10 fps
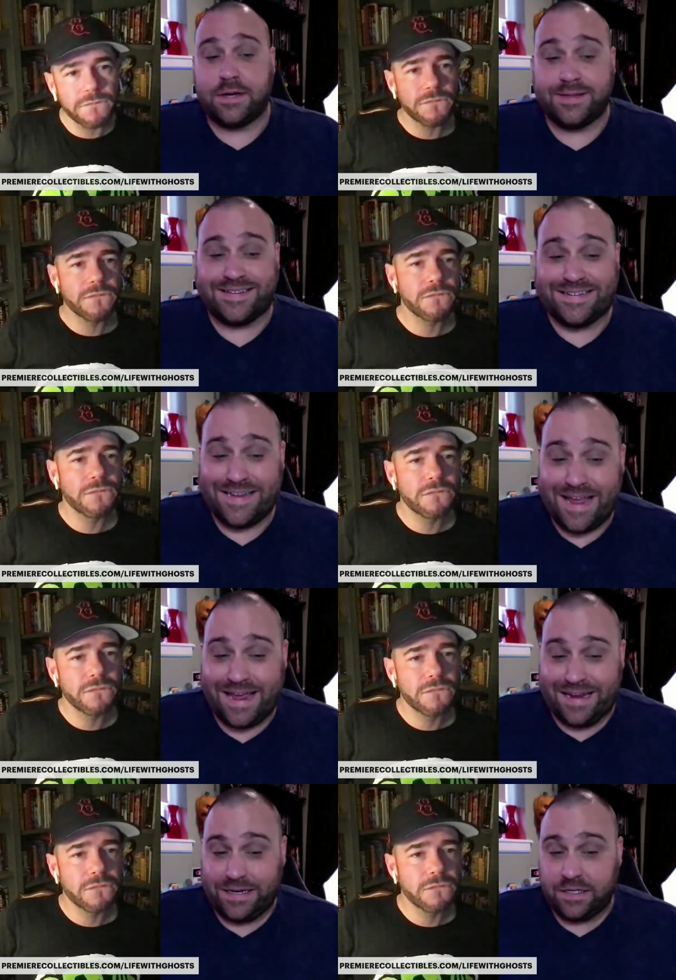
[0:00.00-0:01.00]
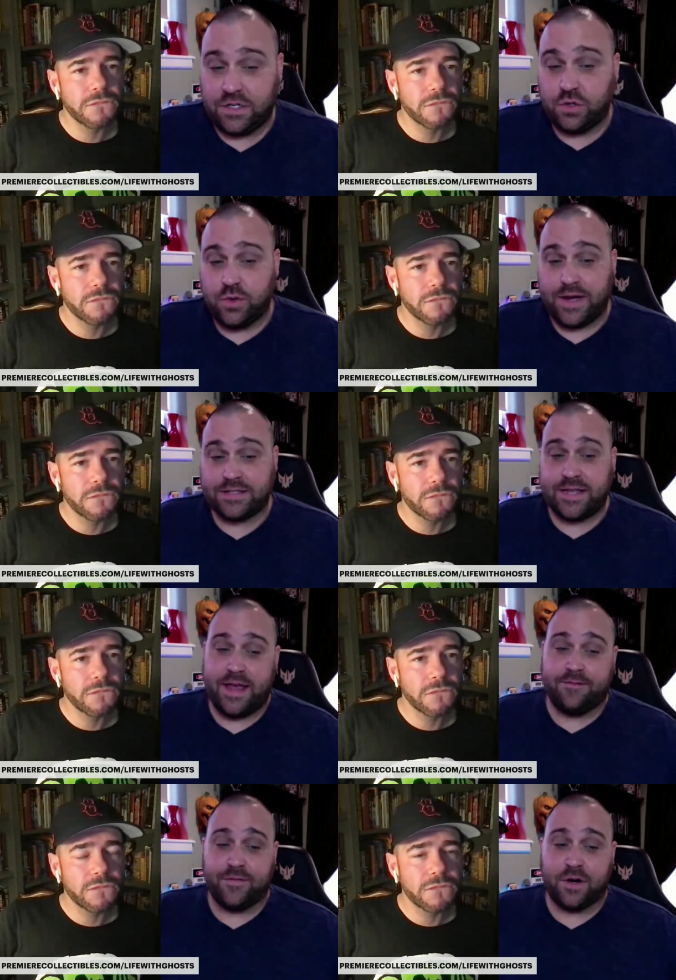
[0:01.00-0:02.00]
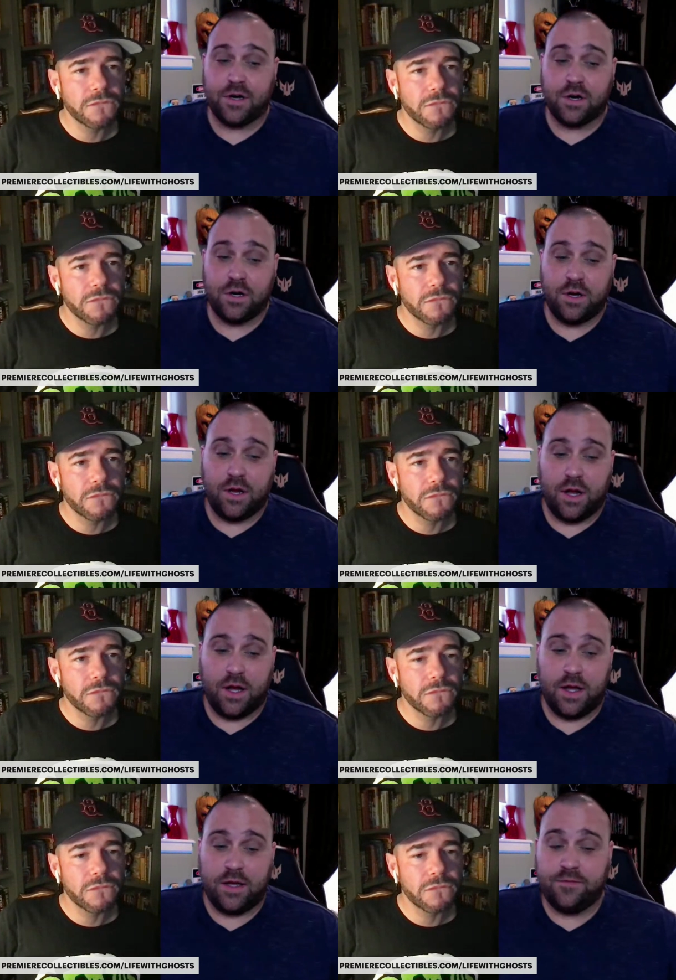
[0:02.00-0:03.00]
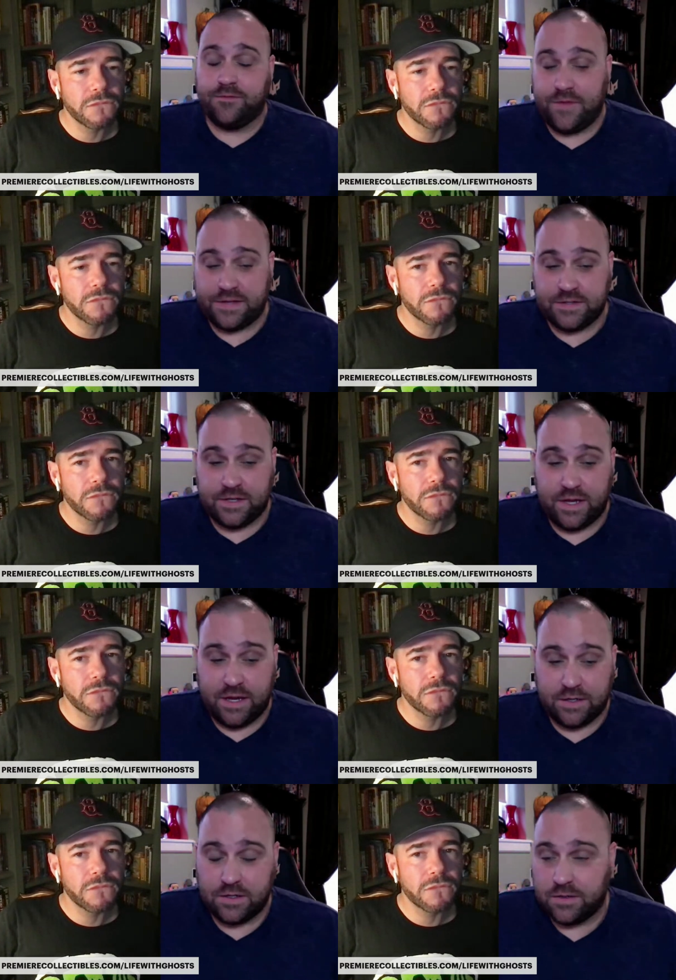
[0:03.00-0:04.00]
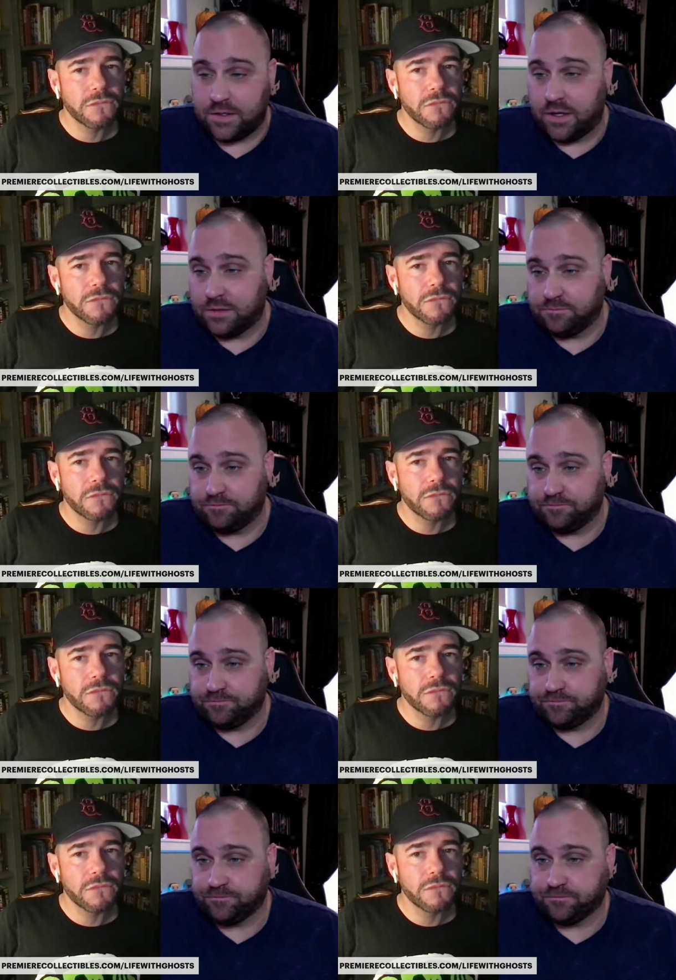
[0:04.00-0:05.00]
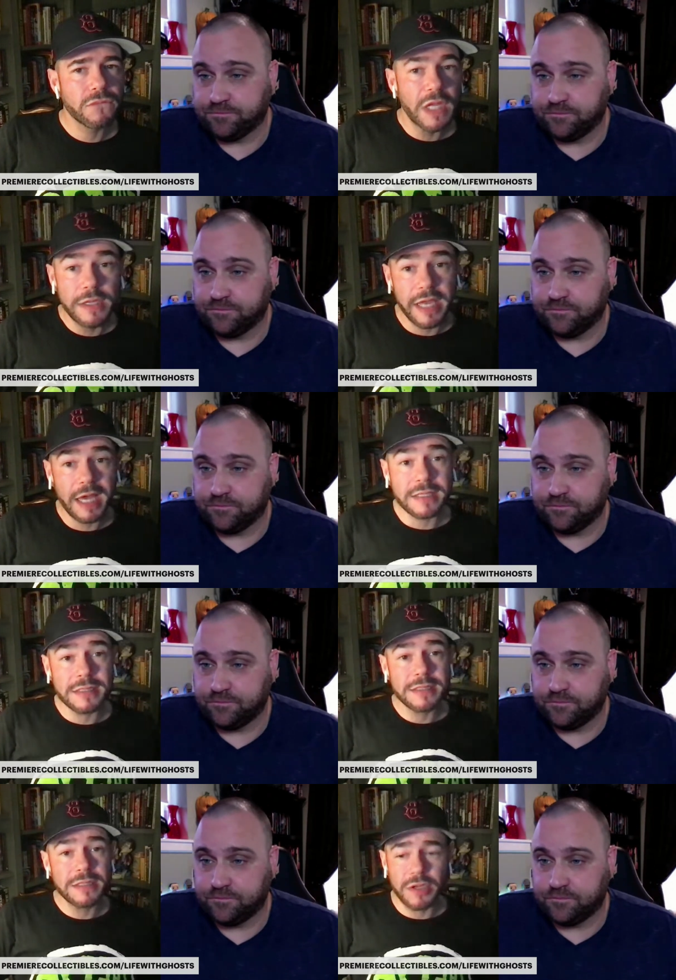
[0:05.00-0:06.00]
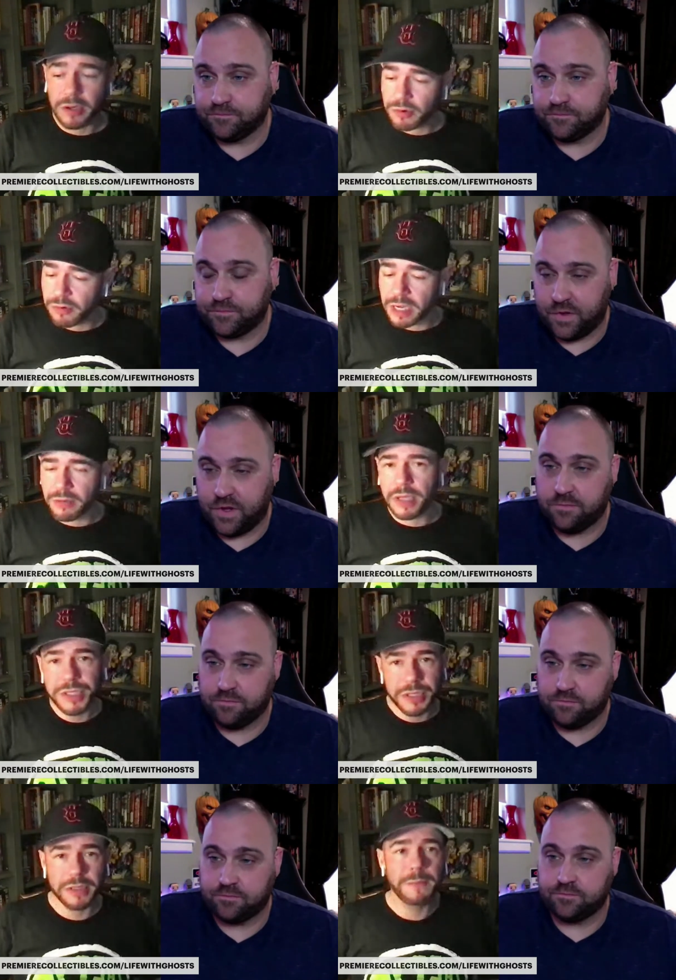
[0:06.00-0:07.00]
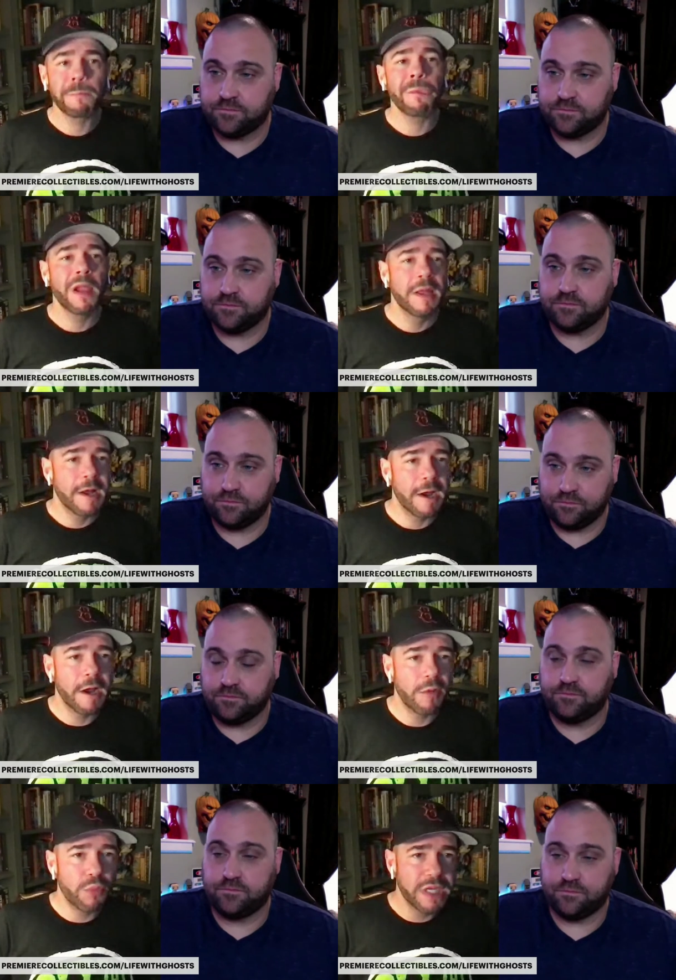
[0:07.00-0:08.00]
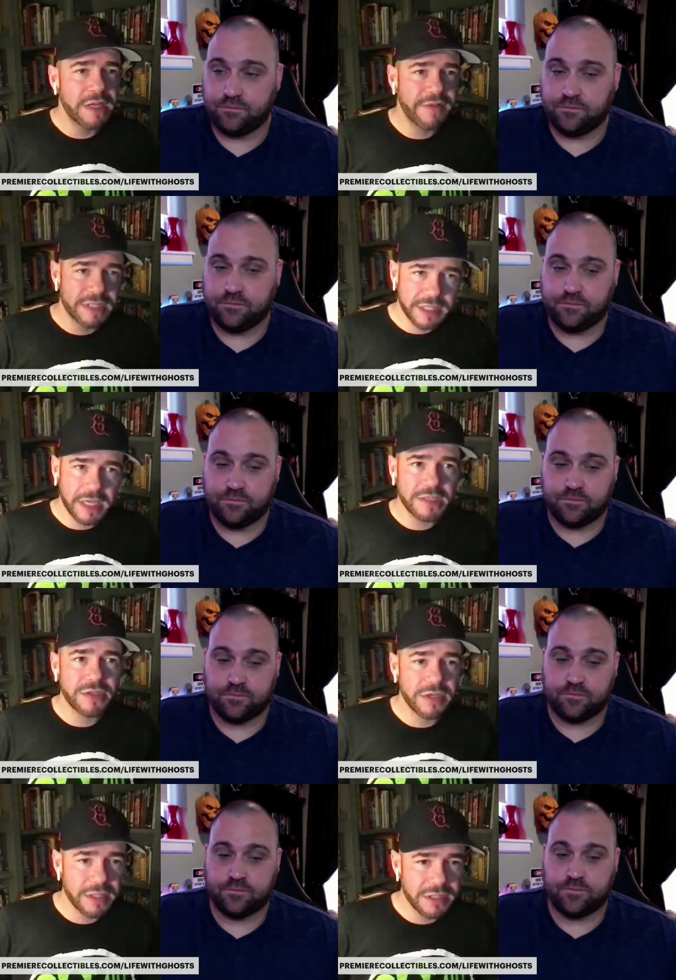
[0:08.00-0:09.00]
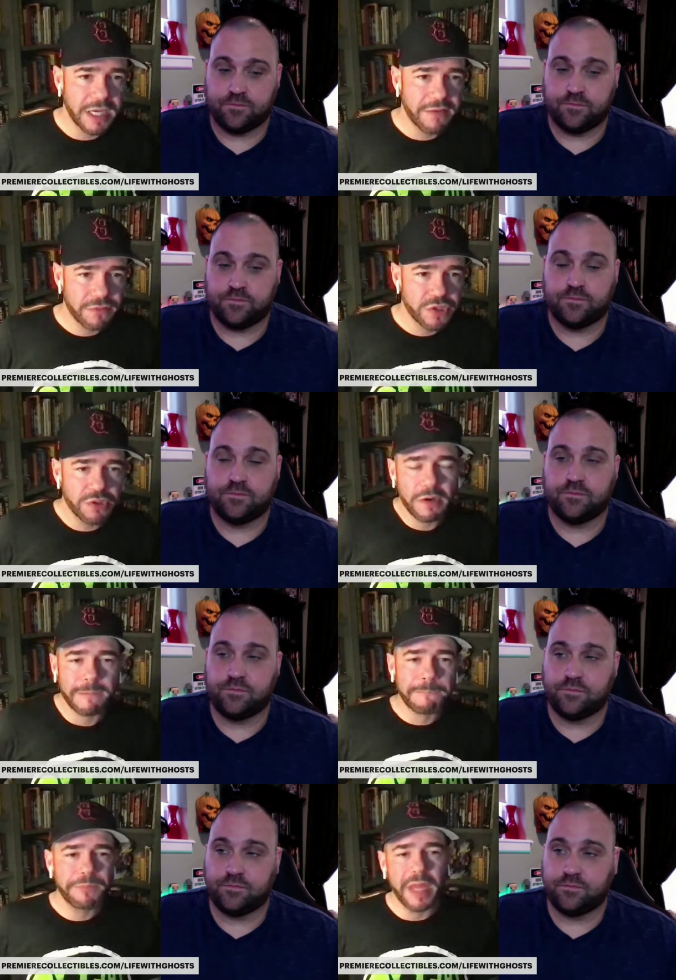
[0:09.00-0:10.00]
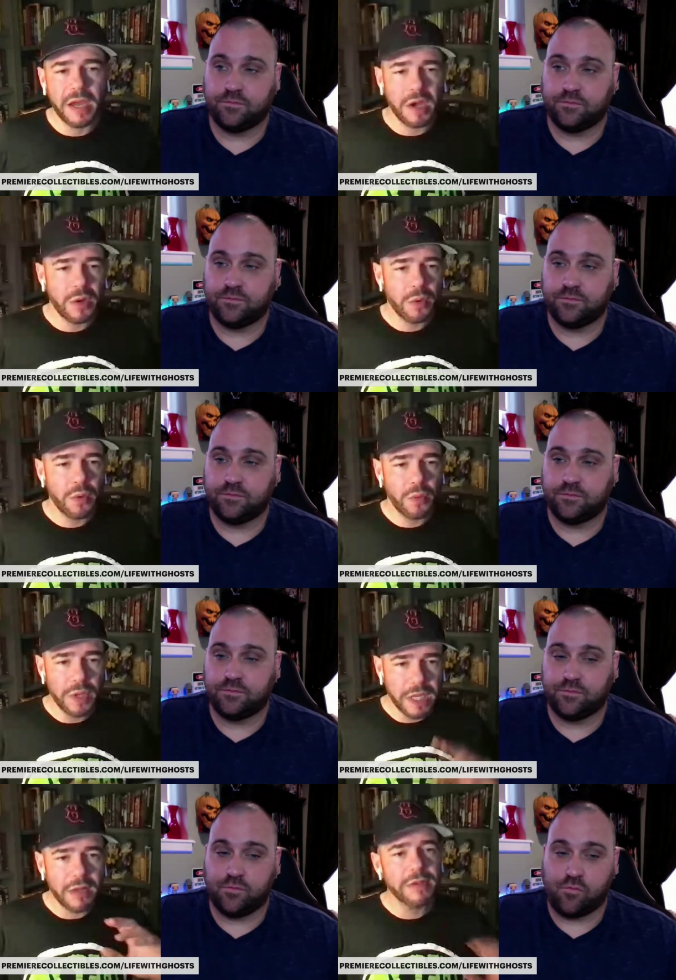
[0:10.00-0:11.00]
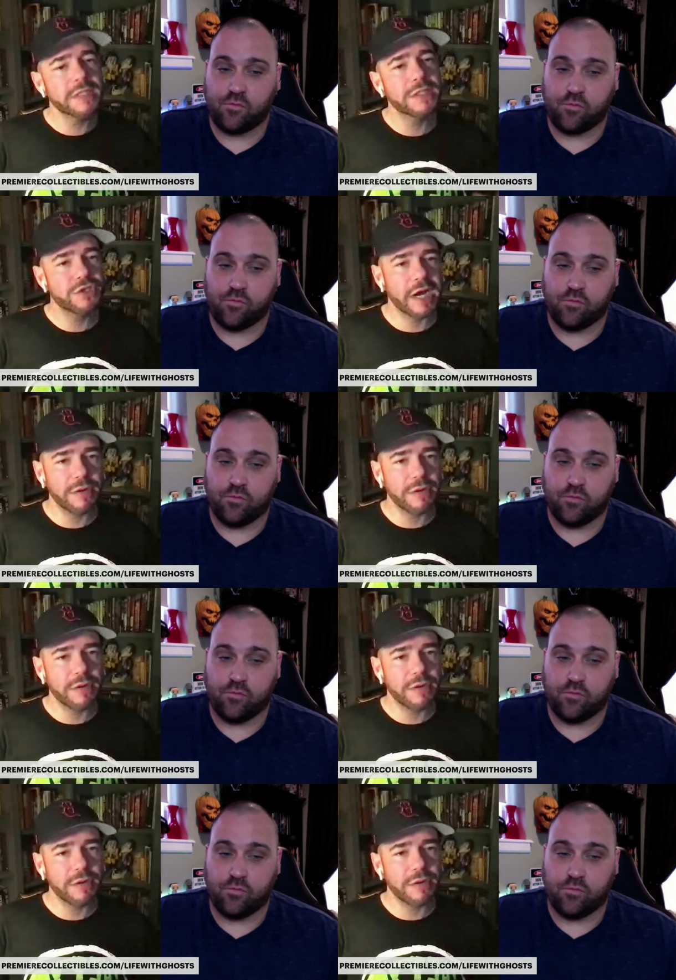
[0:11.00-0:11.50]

Speaker 1: during the day. Do you guys ever uh, investigate during the day?
Speaker 2: Yes. Good, great question. Uh, we investigate during the day for sure. Uh, we always